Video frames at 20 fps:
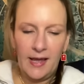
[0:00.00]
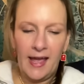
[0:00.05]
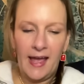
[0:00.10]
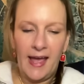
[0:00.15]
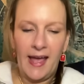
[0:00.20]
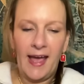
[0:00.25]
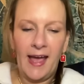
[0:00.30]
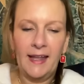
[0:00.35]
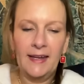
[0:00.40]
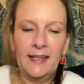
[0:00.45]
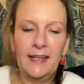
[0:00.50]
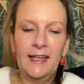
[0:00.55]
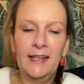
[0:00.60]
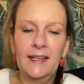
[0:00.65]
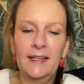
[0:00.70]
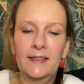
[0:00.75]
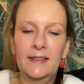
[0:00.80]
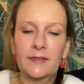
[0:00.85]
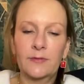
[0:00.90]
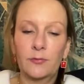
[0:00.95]
and it
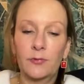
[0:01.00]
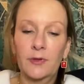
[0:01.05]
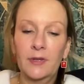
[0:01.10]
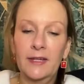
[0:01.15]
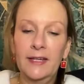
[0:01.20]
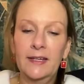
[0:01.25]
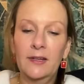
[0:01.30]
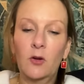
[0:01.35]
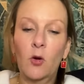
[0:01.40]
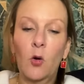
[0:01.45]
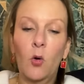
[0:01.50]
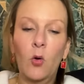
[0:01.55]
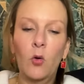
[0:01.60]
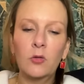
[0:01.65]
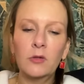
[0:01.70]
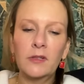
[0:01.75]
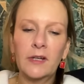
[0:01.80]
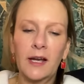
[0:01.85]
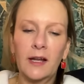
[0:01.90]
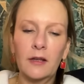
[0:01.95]
is really
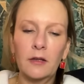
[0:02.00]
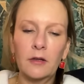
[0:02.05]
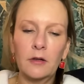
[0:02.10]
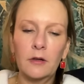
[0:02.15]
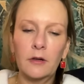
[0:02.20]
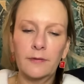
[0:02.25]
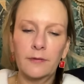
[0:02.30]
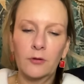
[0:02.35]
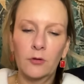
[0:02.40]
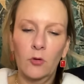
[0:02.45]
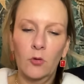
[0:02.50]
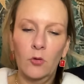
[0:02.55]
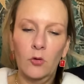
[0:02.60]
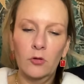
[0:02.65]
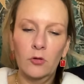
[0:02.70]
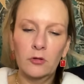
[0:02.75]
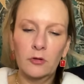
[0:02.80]
gold, color of gold,